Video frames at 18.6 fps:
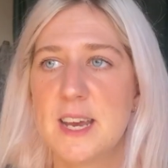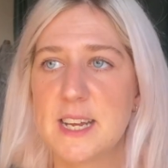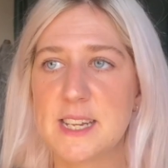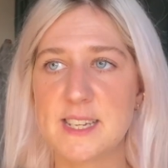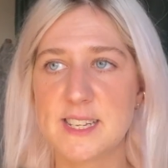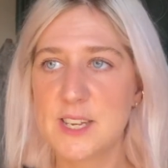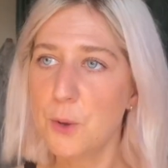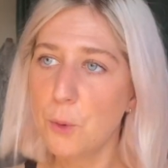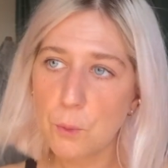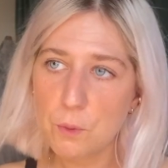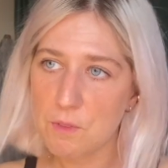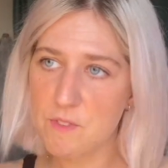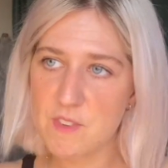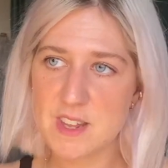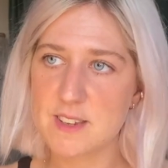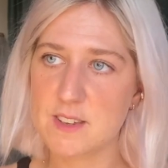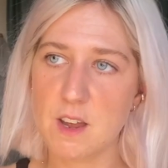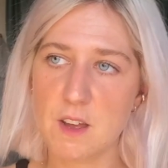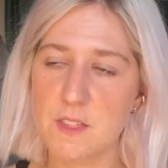and see all of
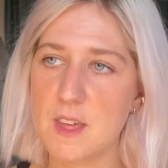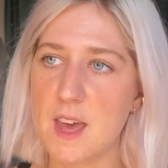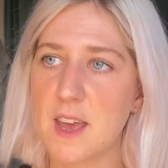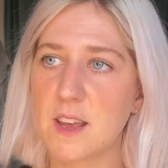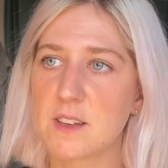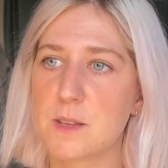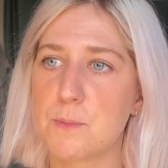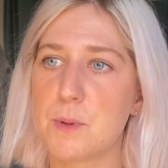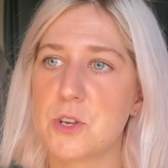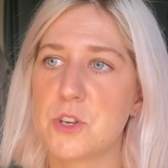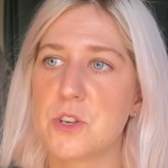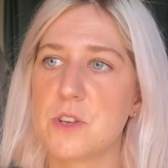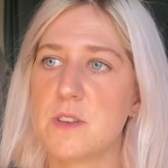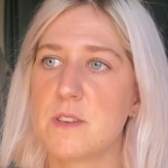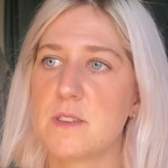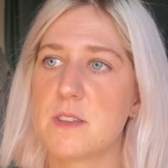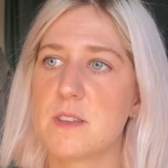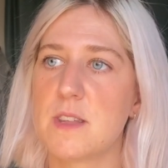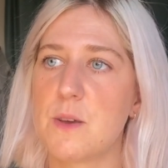these other
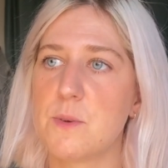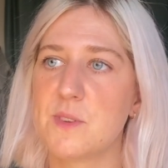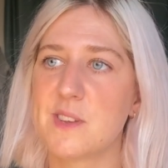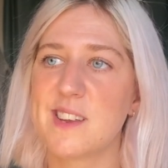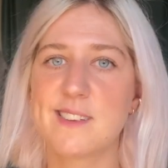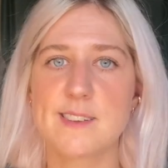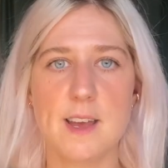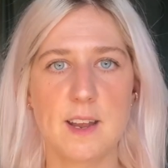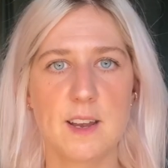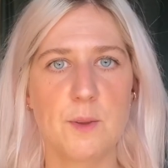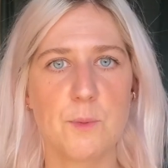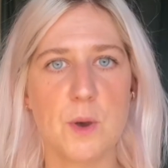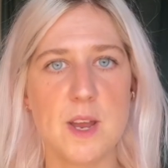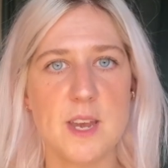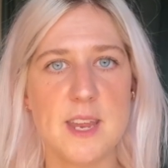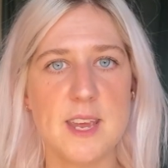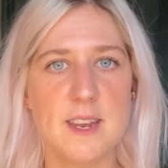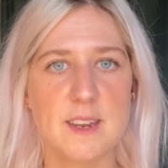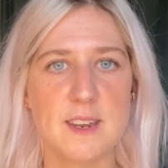exhibitions, and that was exactly what I
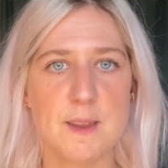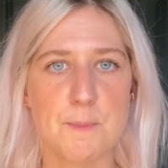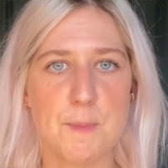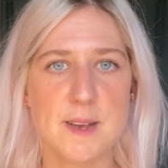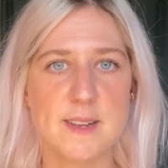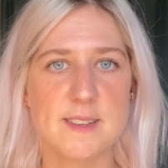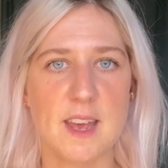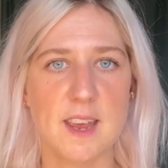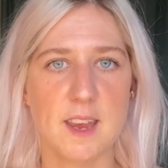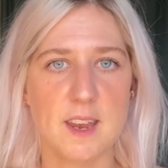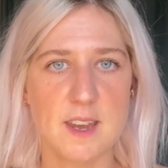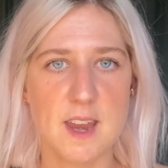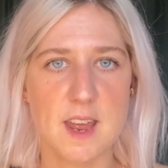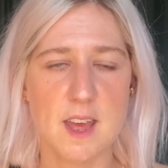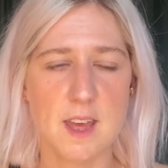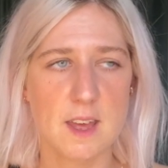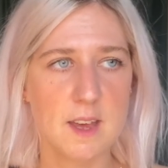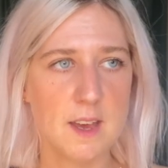needed in my second year,